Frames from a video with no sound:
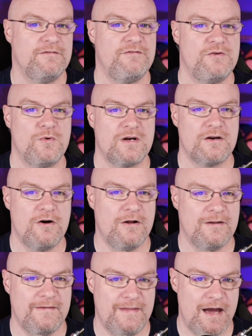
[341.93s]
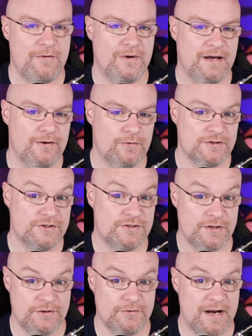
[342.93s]
if you want to call it that way, or
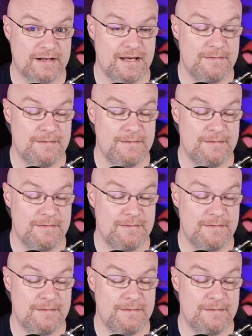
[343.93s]
just the direct